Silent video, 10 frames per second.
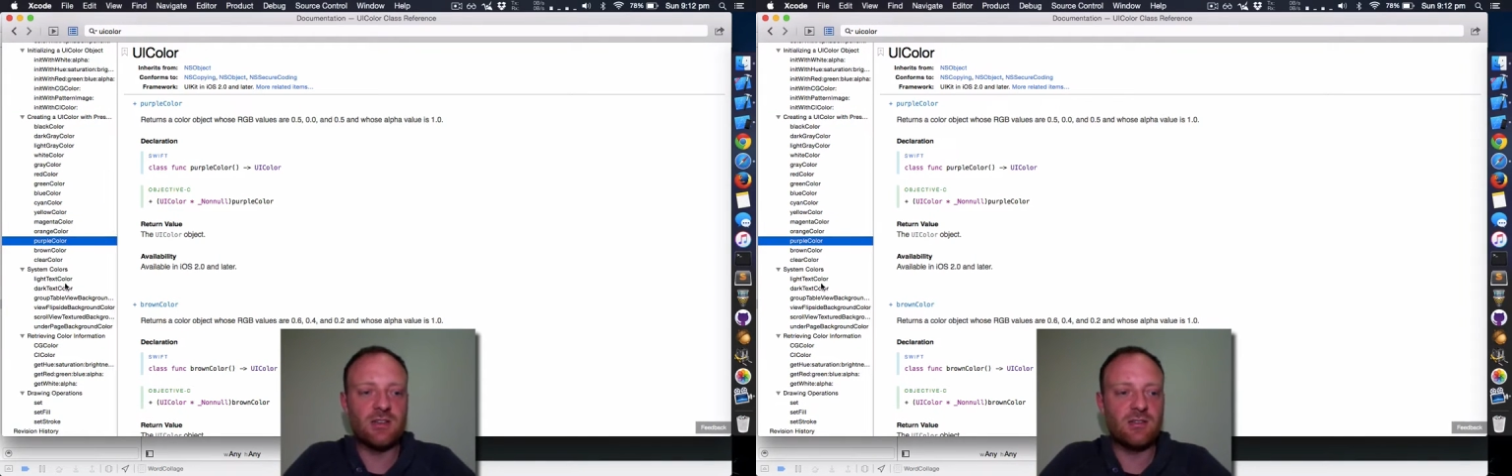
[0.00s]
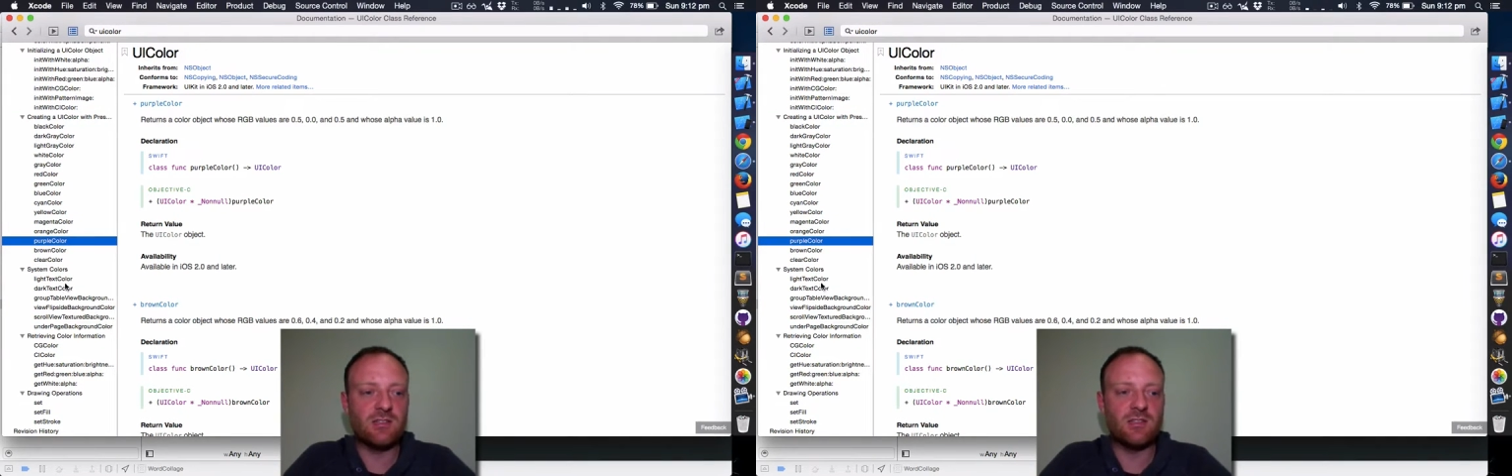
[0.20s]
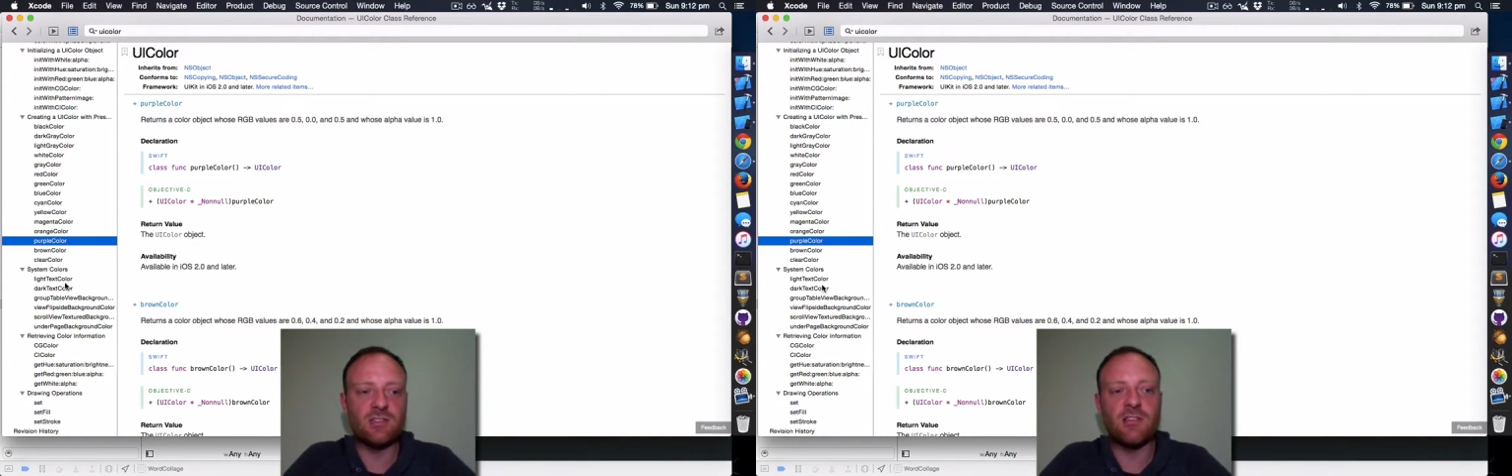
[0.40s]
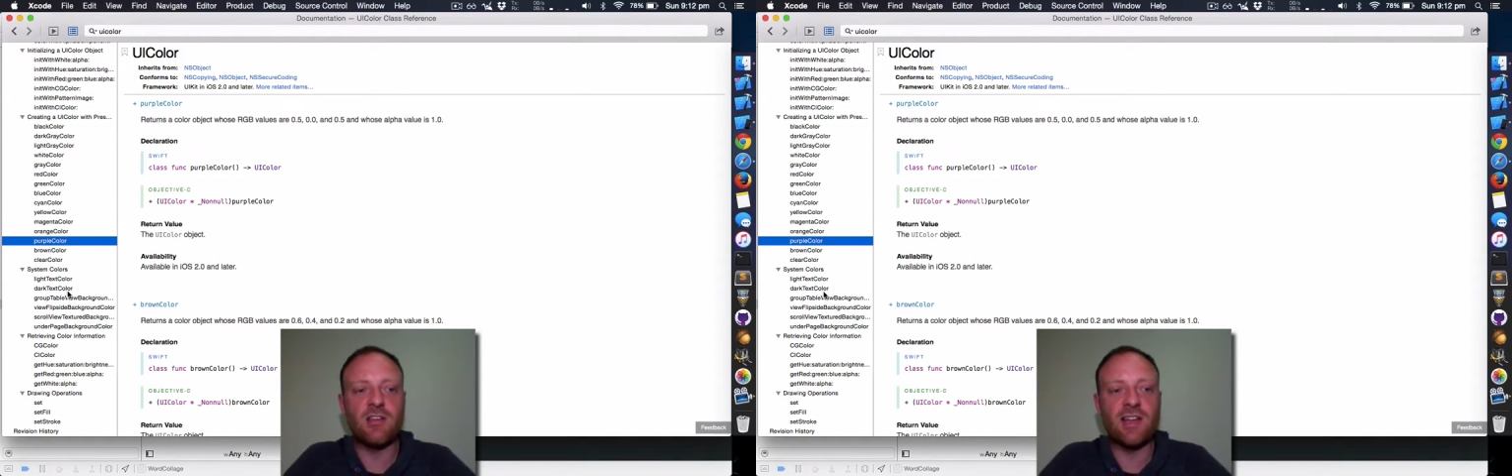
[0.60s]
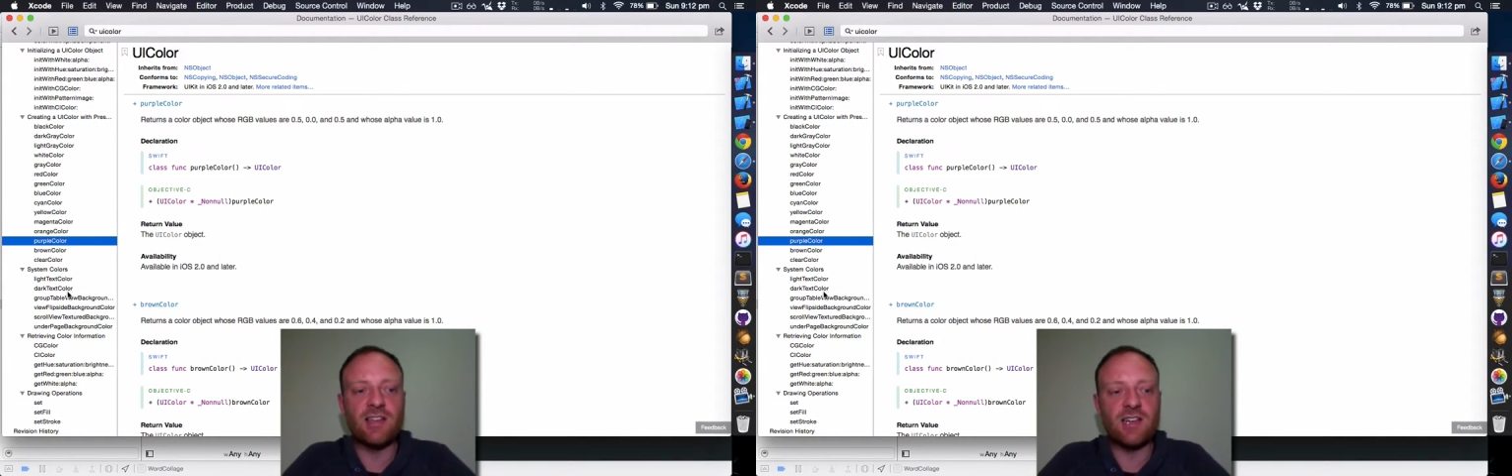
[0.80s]
such as
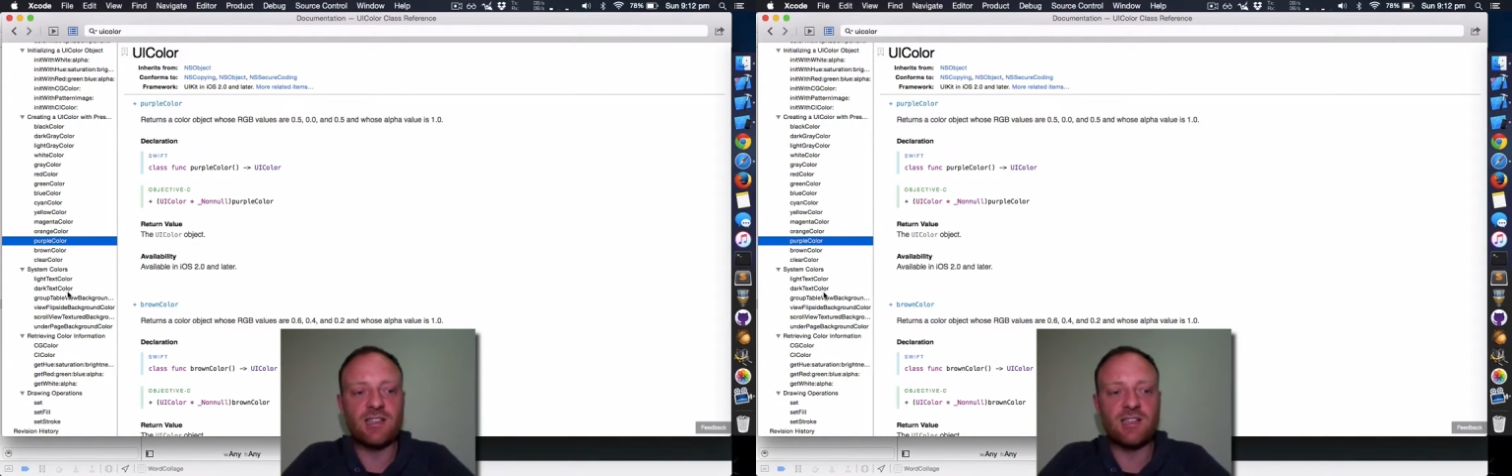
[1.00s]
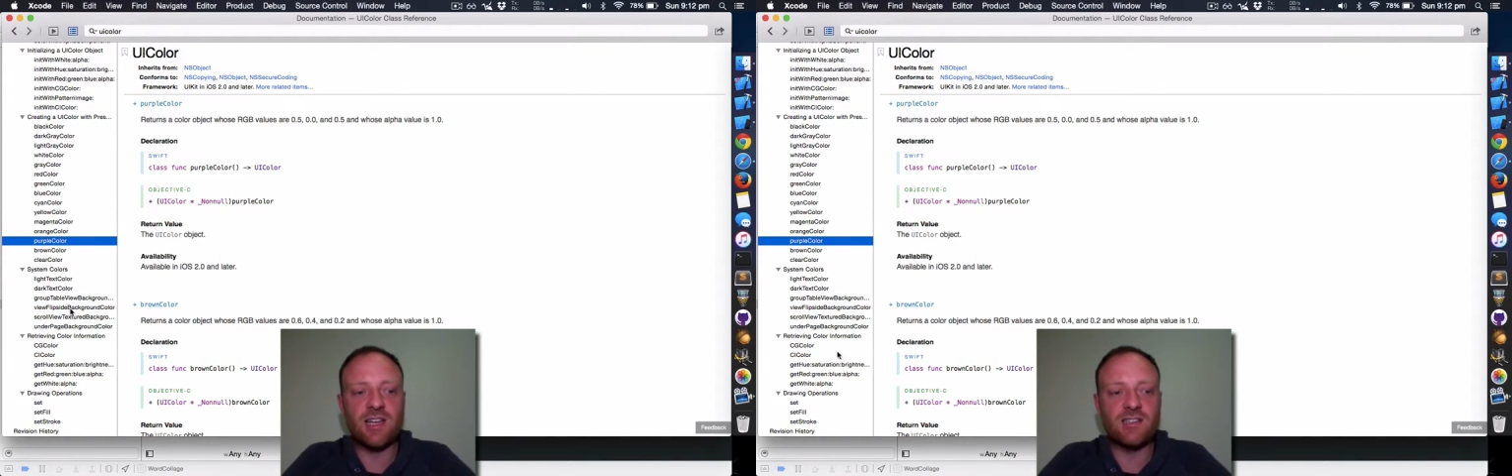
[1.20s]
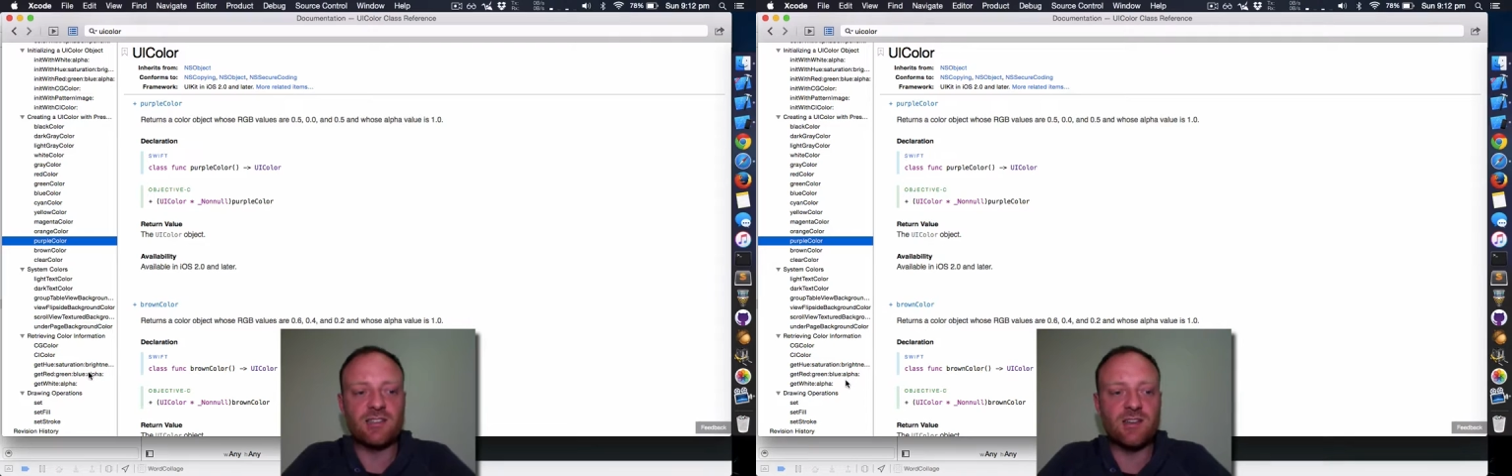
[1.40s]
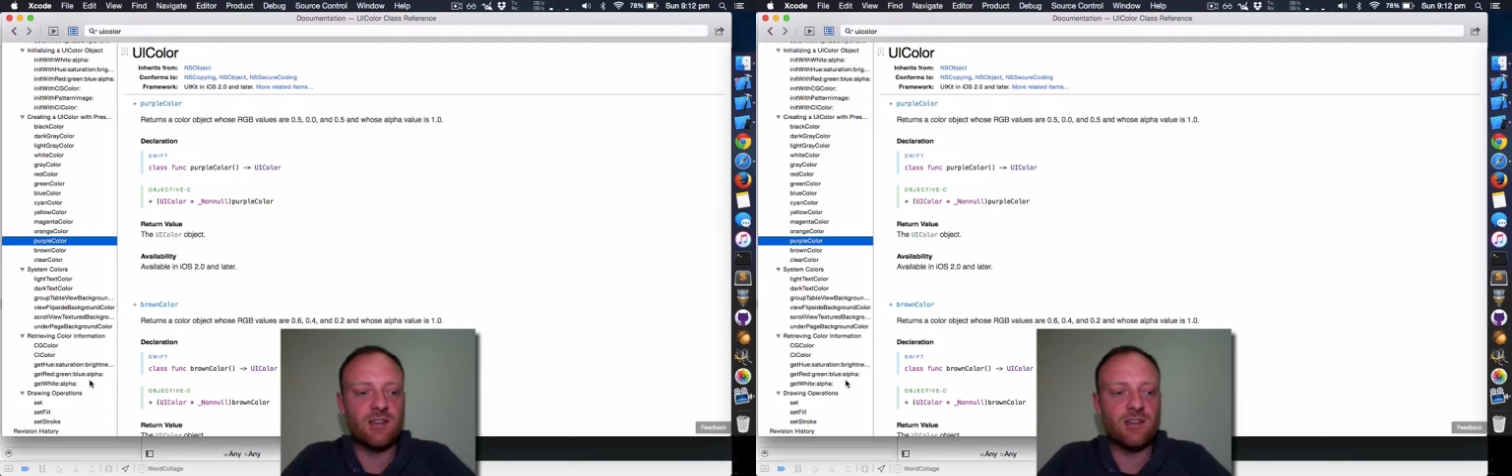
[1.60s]
light and dark text,